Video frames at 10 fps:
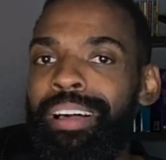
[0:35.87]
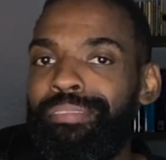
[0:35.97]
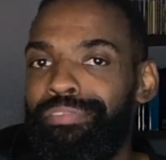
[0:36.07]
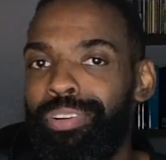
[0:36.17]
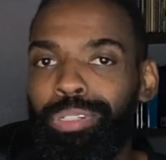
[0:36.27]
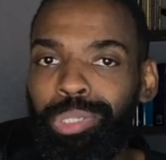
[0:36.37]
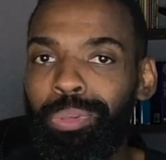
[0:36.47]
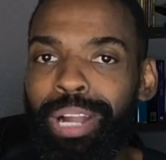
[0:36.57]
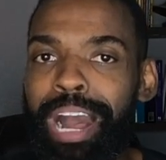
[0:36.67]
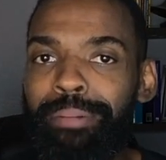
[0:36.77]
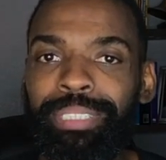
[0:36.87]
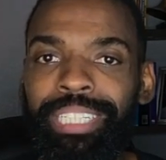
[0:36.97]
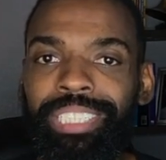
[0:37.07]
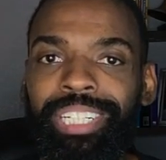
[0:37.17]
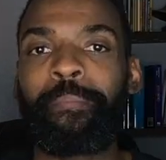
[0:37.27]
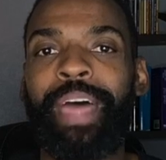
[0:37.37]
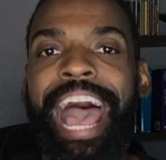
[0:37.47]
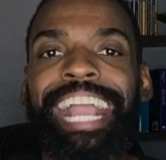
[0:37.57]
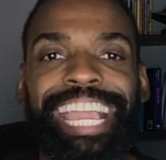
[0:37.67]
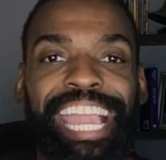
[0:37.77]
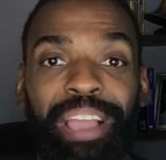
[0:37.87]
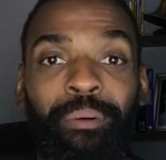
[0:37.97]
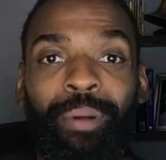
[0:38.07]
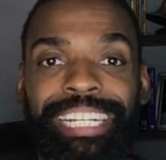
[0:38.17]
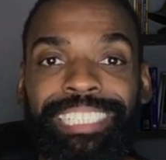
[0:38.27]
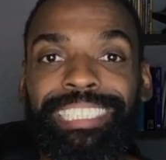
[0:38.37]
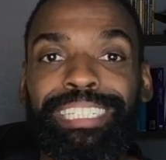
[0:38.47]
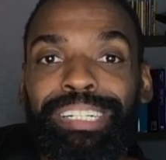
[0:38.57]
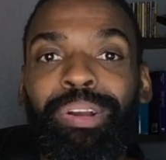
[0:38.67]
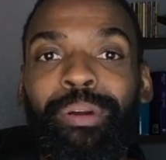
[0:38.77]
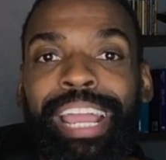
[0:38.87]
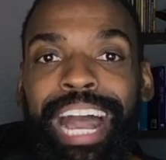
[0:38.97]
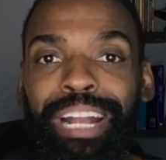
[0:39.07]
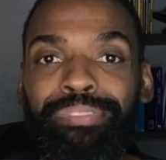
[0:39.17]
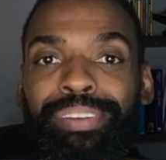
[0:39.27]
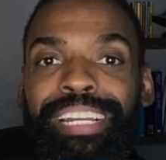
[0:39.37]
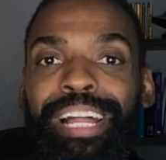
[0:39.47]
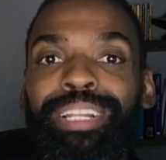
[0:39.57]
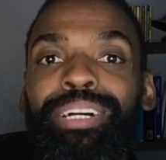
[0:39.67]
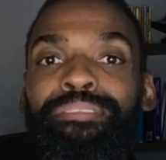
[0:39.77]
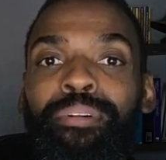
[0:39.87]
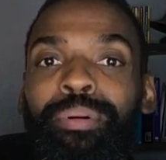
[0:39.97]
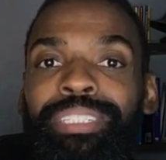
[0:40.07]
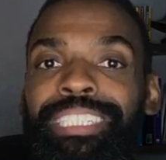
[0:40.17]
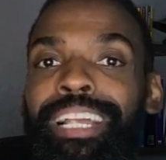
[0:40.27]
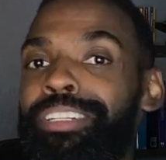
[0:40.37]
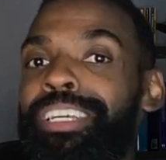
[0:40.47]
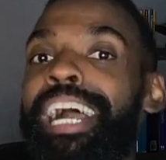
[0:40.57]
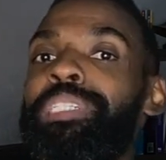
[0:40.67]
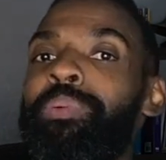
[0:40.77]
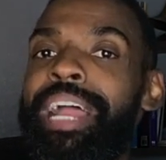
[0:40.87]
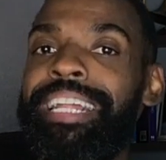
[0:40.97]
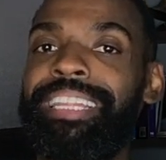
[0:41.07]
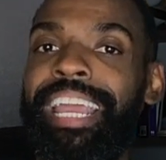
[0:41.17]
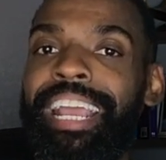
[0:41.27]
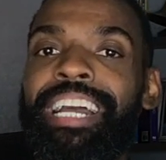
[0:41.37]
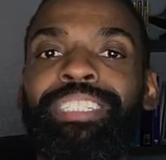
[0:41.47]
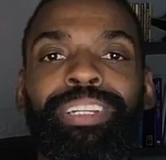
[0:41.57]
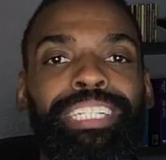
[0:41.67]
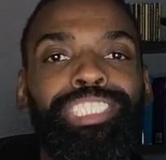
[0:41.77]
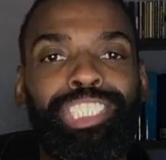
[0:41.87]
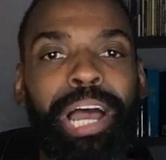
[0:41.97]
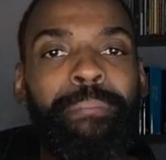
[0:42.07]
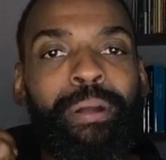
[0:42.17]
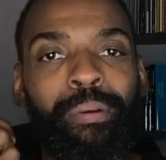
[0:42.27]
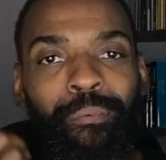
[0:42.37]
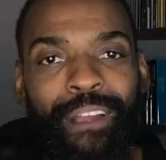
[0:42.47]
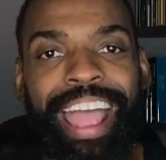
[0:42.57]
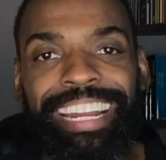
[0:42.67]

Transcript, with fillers: virtual competition. I can't wait to see their choreography and I look forward to telling you guys what I think. So let's jump right